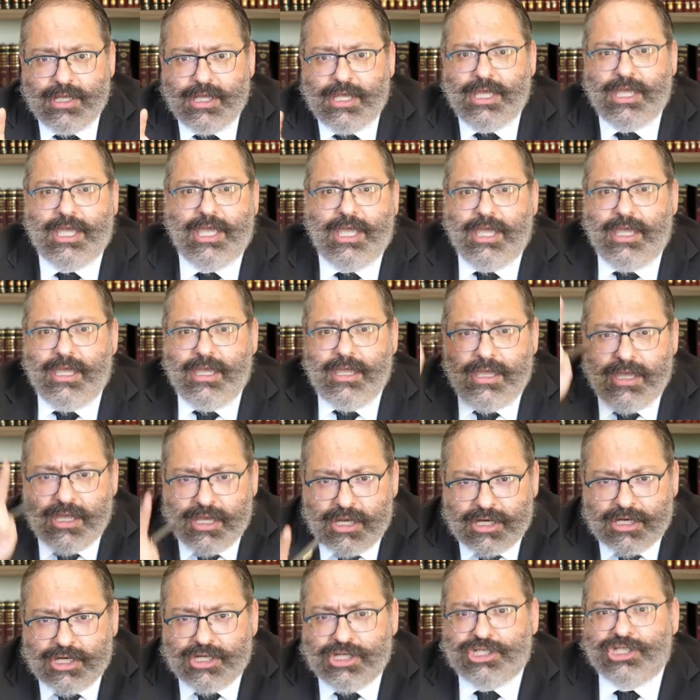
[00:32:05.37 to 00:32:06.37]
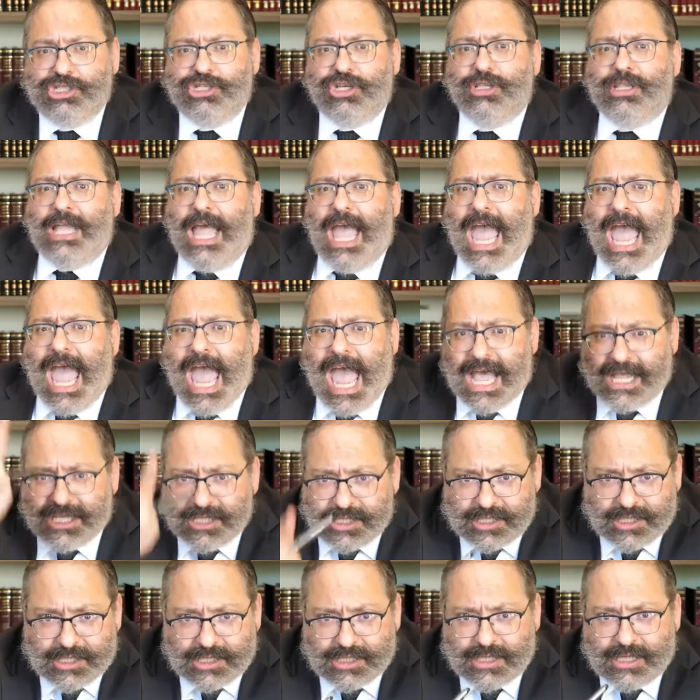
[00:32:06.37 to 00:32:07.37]
He should
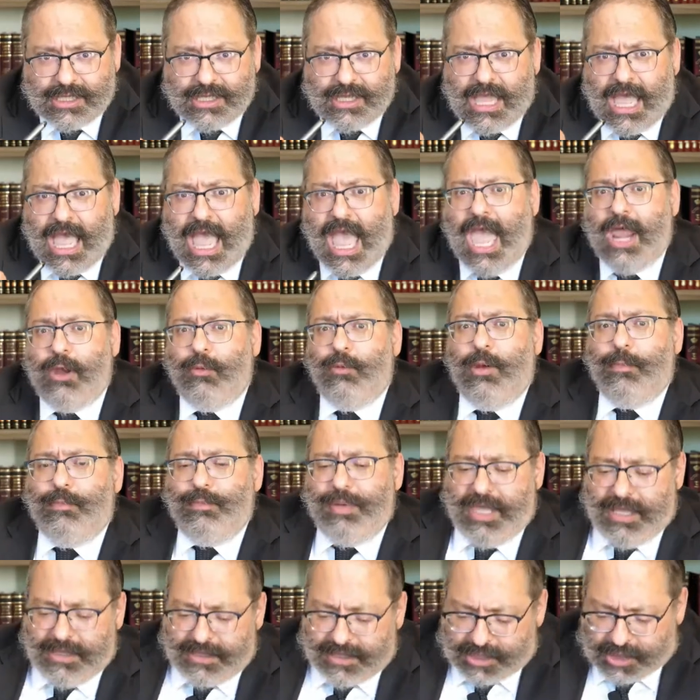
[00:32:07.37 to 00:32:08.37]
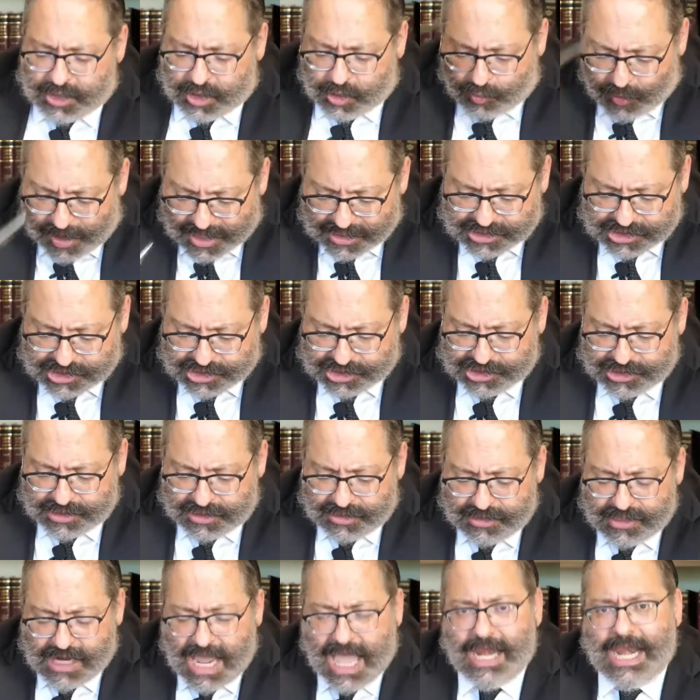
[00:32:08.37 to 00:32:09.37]
ask and repeat his
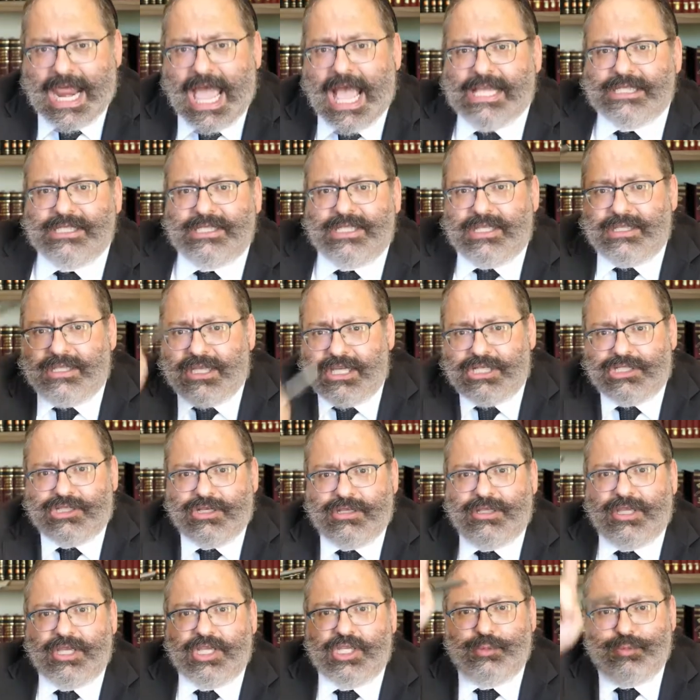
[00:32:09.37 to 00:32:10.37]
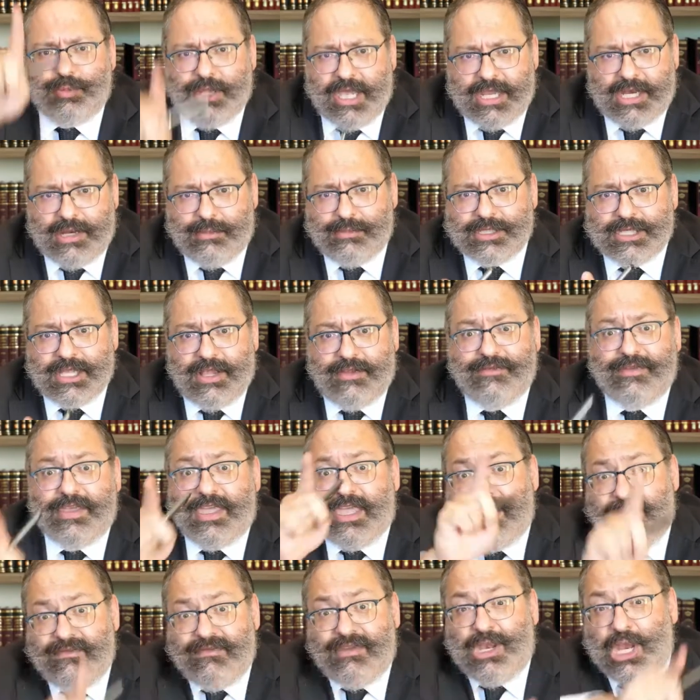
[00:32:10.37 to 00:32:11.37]
question and ask the teacher to explain himself
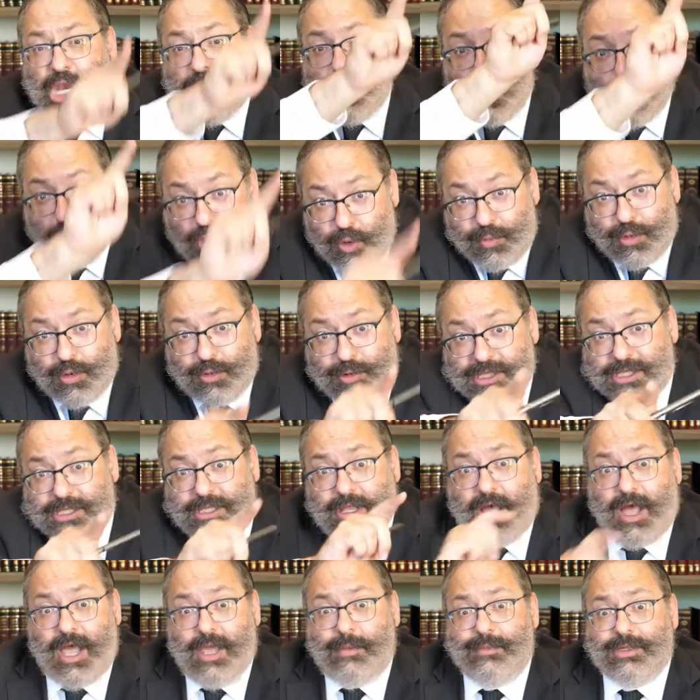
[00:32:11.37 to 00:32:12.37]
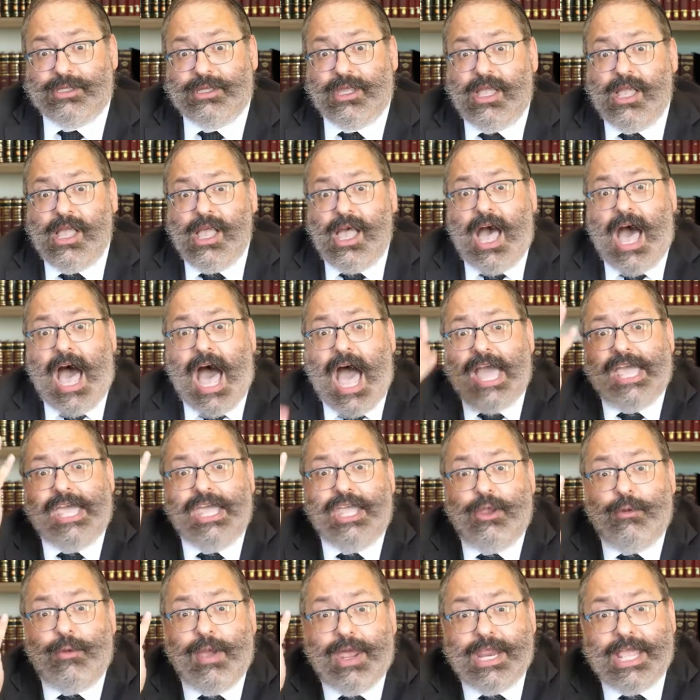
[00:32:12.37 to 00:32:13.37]
even numerous times. I,
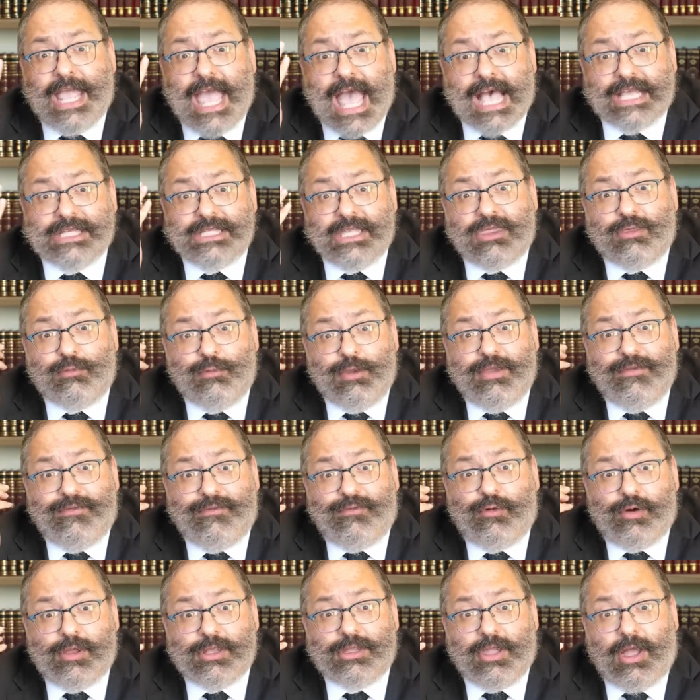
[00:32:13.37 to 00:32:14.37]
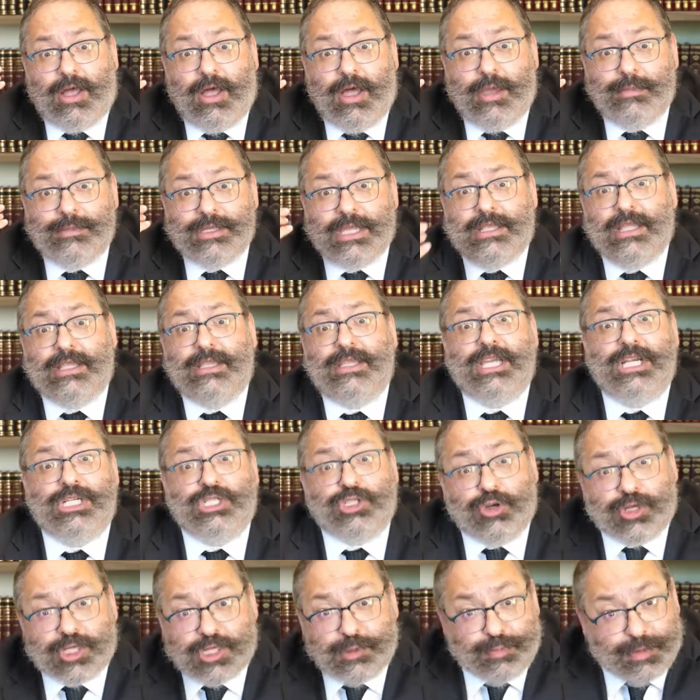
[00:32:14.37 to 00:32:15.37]
he already asked three, four times and the
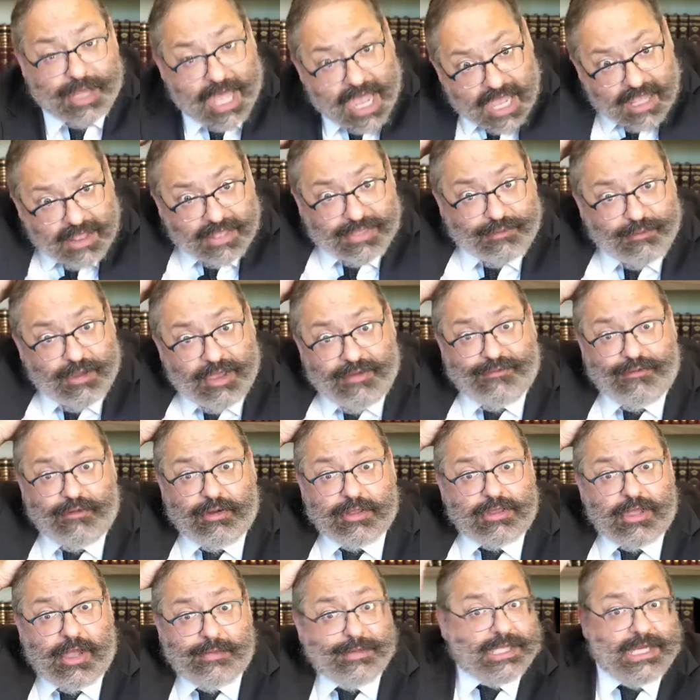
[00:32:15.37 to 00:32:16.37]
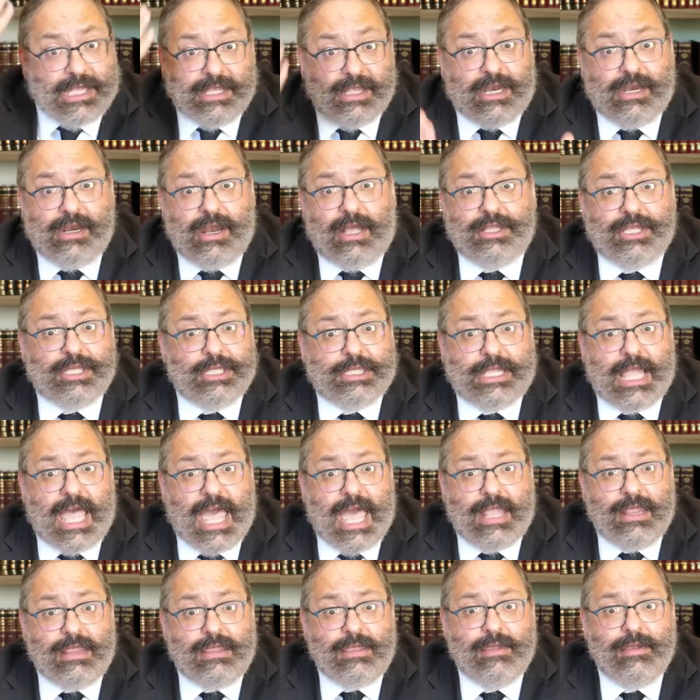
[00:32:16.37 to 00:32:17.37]
teacher explained three, four times and he didn't
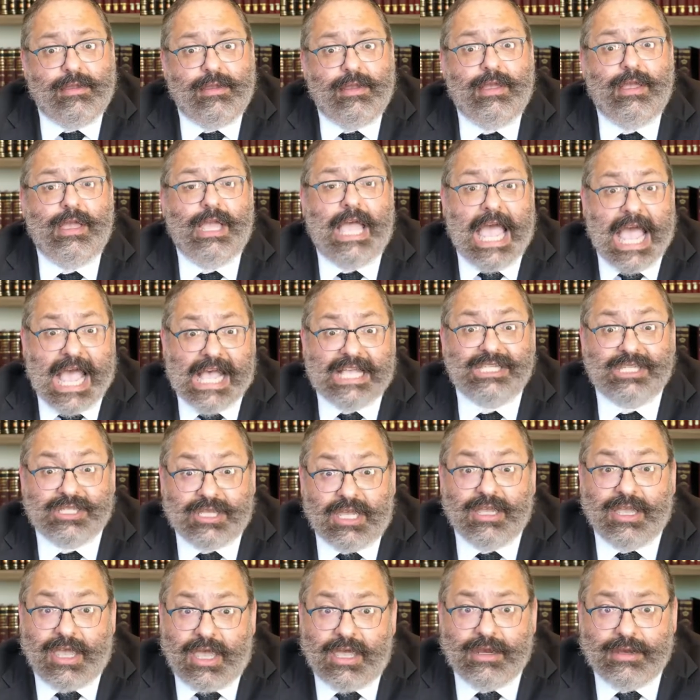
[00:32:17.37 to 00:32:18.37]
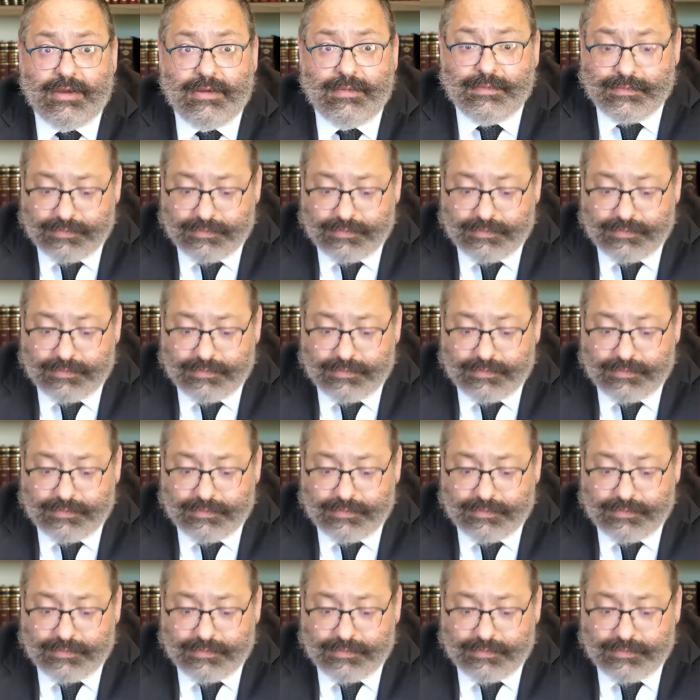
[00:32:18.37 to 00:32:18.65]
understand. Ask again.